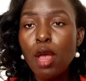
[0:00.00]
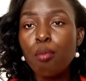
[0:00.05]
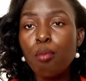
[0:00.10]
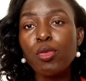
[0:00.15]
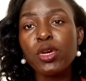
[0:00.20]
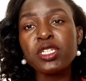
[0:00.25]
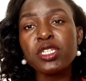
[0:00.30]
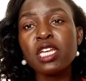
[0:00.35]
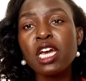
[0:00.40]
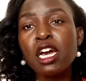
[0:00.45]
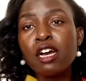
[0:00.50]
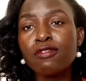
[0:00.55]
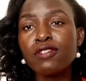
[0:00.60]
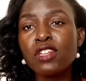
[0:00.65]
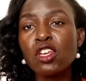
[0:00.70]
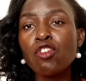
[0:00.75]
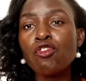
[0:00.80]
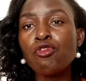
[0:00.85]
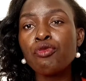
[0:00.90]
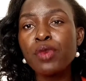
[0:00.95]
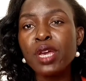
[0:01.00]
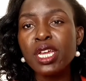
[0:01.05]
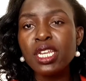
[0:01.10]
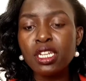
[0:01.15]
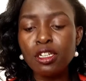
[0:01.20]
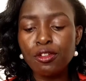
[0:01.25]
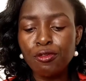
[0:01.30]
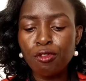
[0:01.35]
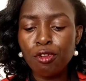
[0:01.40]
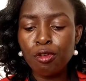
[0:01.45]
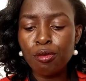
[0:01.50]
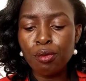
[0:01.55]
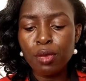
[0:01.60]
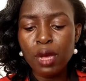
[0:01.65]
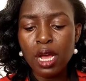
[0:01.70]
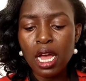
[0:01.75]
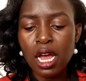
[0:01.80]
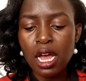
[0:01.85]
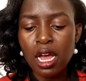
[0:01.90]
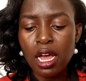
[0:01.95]
But after you've made it from
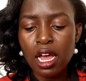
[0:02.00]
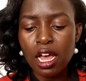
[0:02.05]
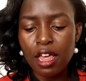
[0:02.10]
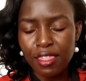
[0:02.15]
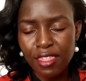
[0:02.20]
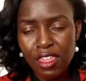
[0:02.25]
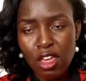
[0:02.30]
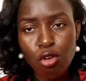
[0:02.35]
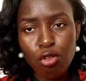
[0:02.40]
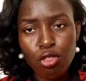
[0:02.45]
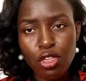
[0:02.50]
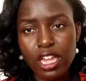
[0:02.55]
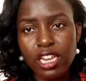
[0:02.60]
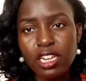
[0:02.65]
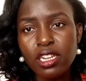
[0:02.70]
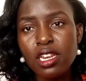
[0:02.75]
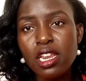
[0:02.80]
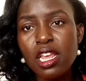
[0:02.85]
1,000,